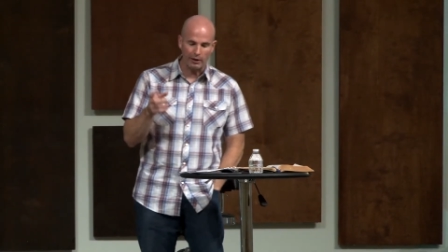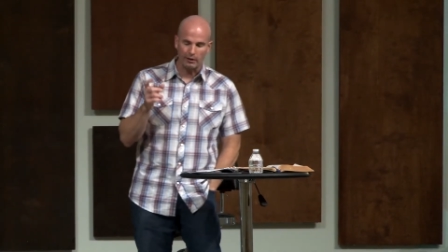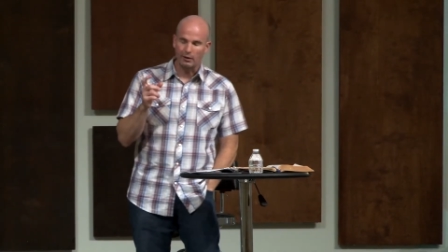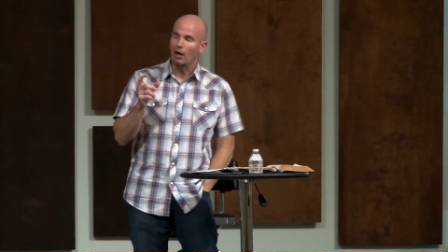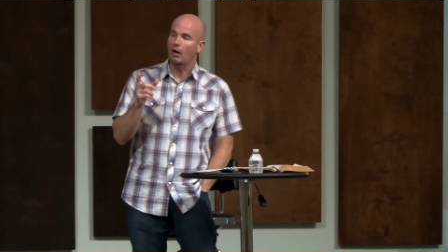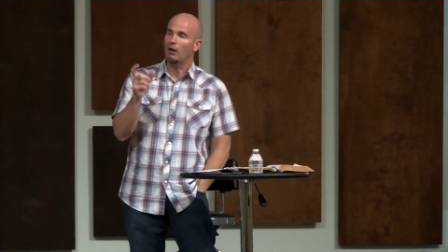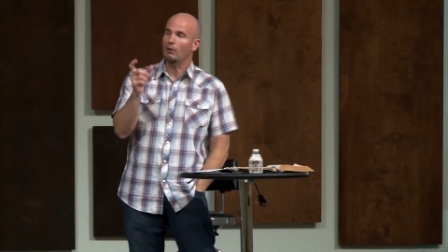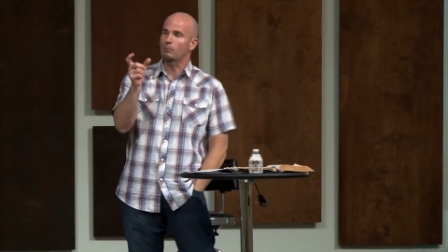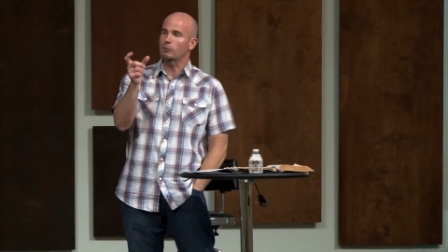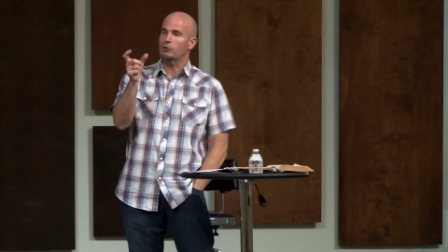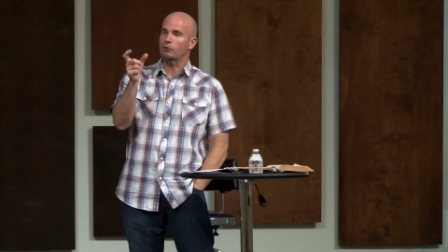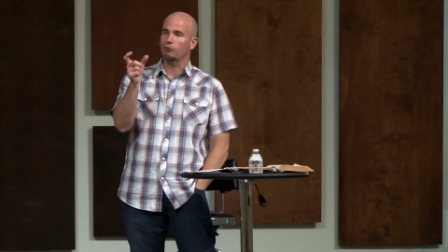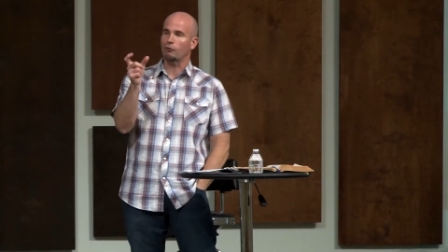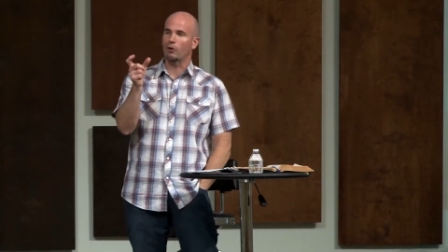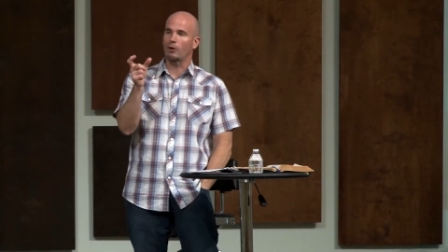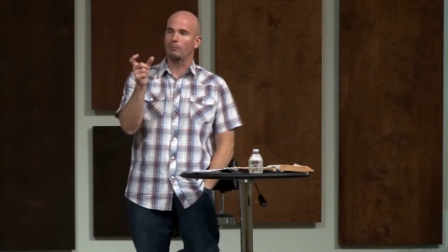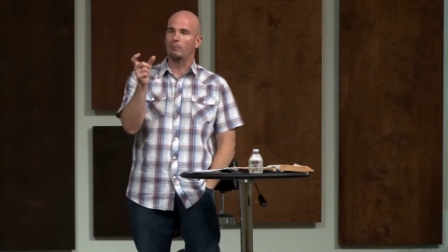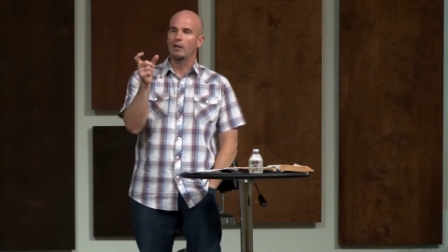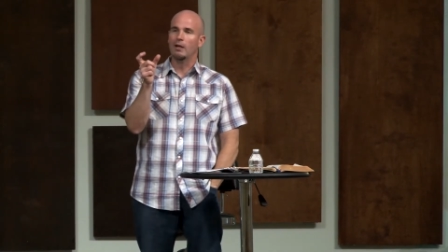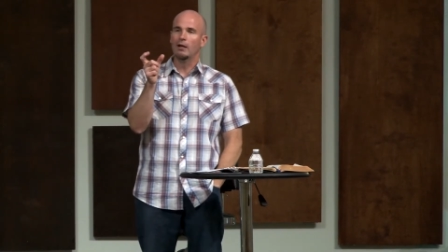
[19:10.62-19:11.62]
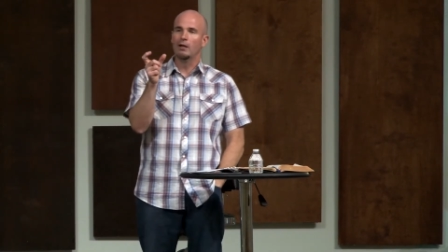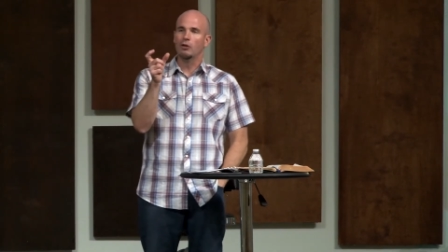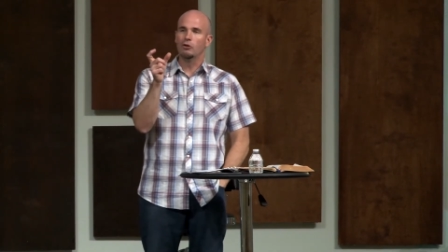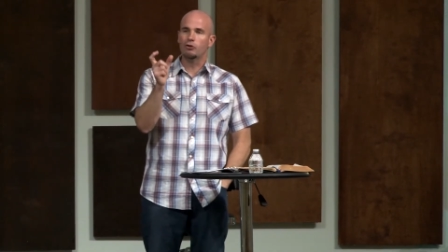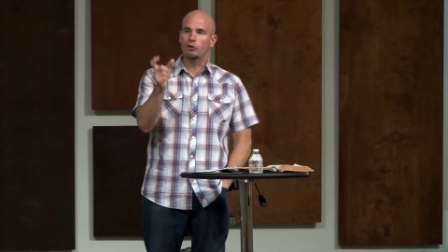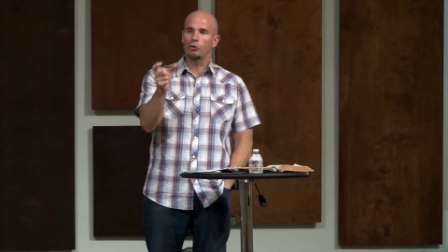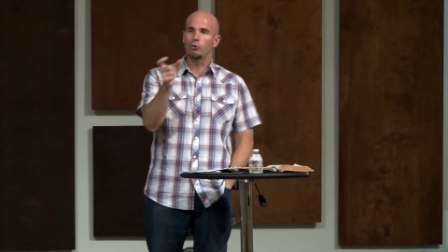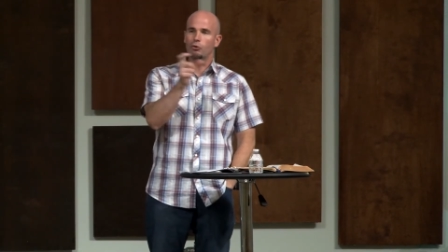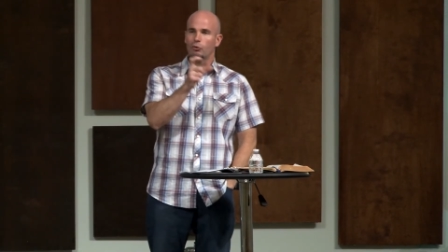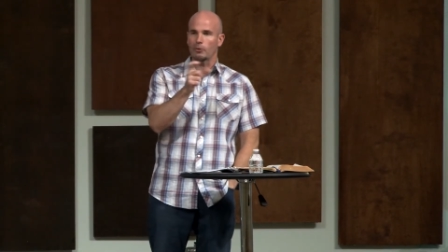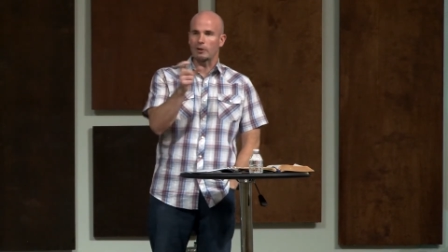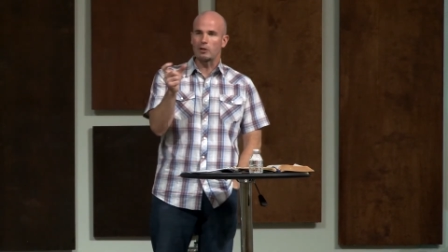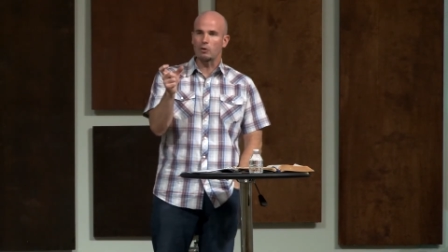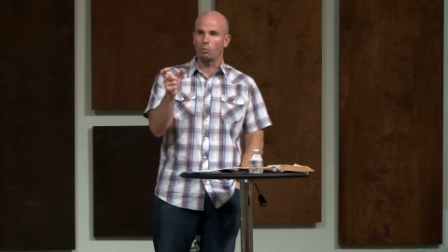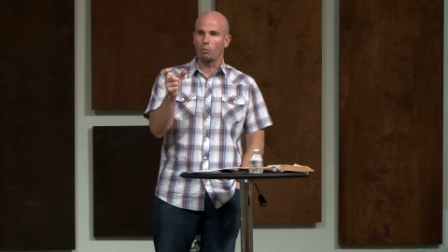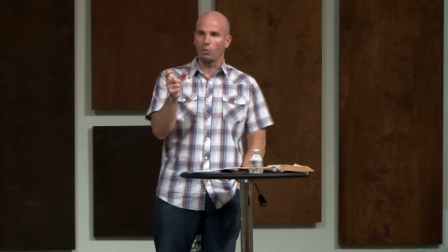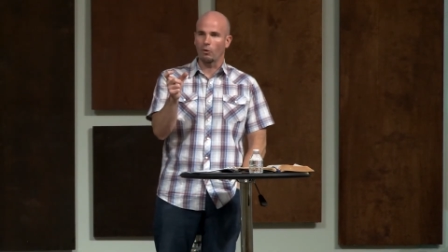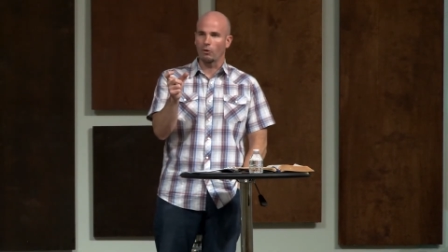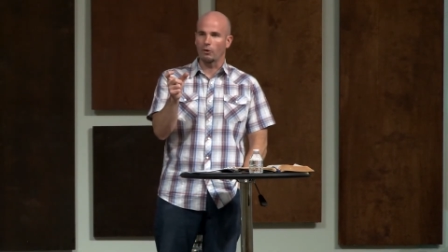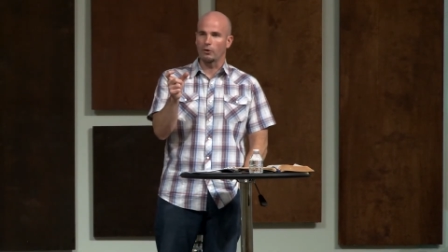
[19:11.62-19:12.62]
it comes from two
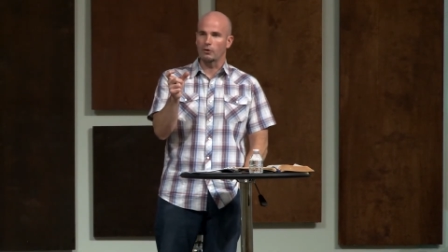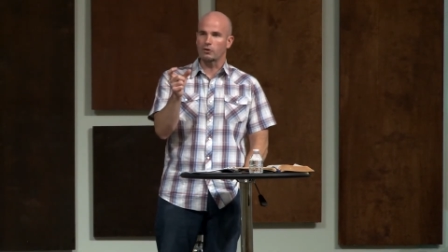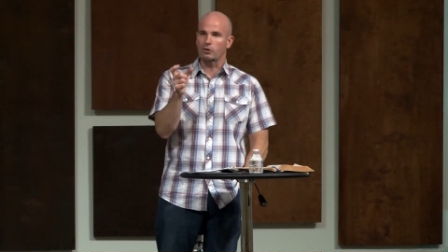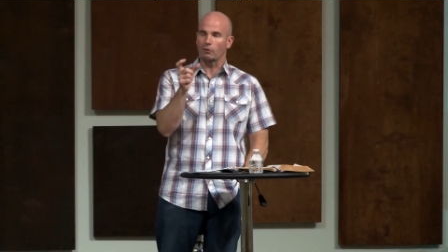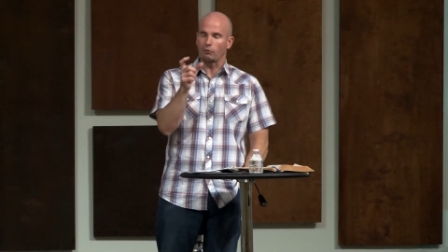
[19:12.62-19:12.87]
Greek words.